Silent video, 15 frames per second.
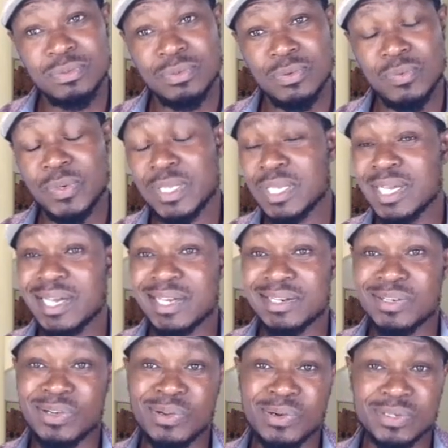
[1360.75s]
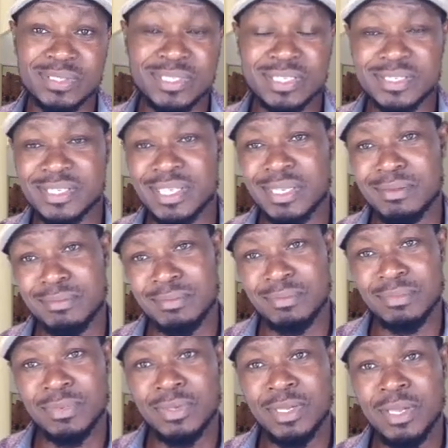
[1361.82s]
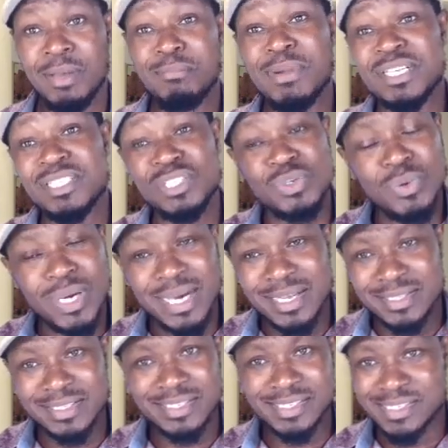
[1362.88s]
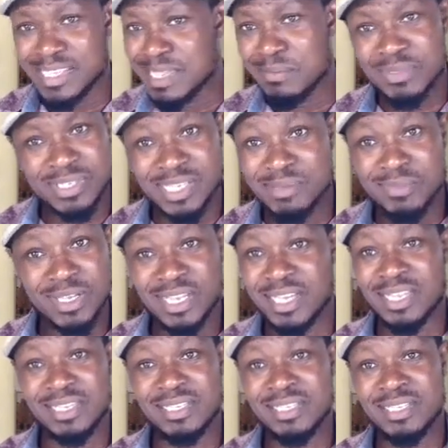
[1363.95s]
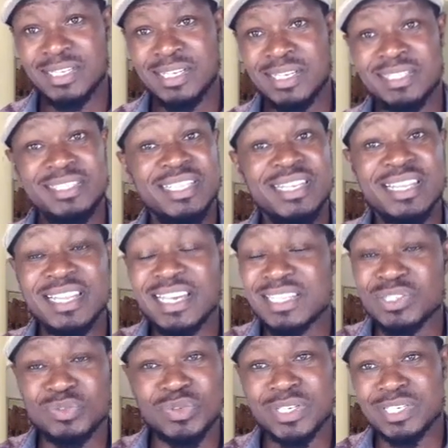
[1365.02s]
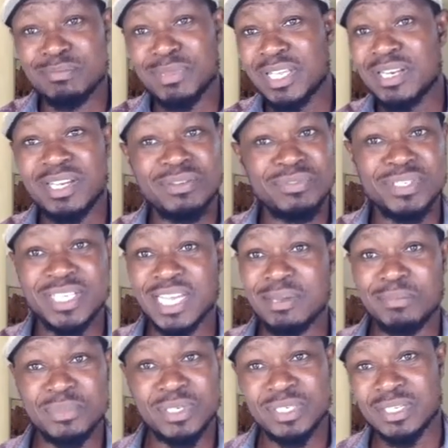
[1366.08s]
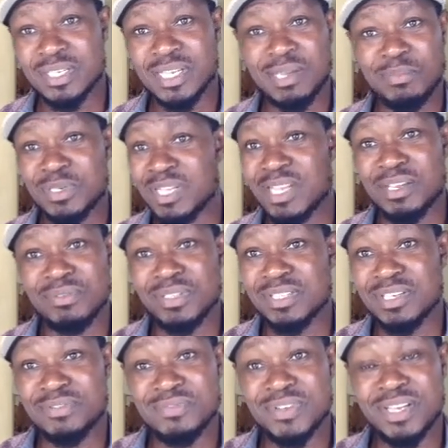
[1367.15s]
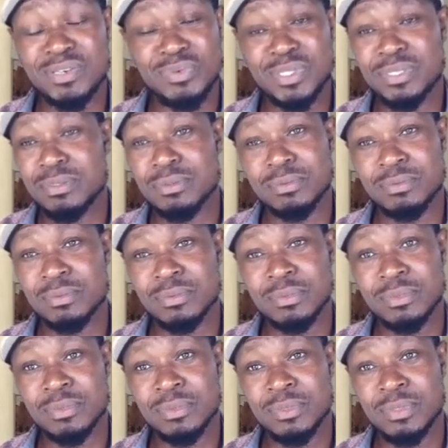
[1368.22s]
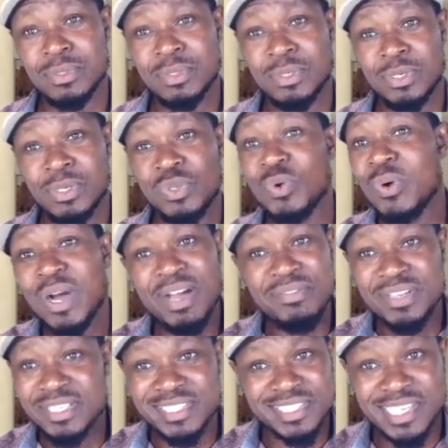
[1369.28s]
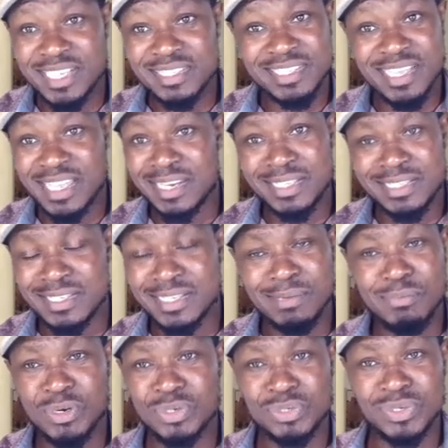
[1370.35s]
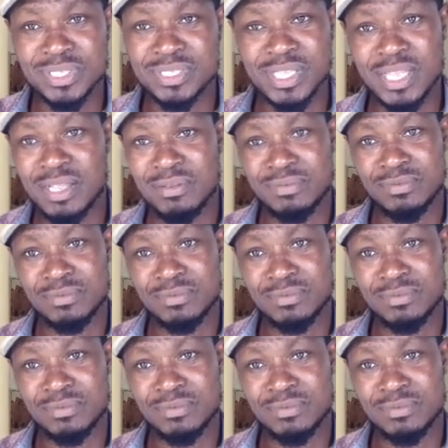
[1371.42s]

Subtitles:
We are not the same. But you are the same girl the last 20 men have dumped after having their fun with you. You haven't changed anything about yourself.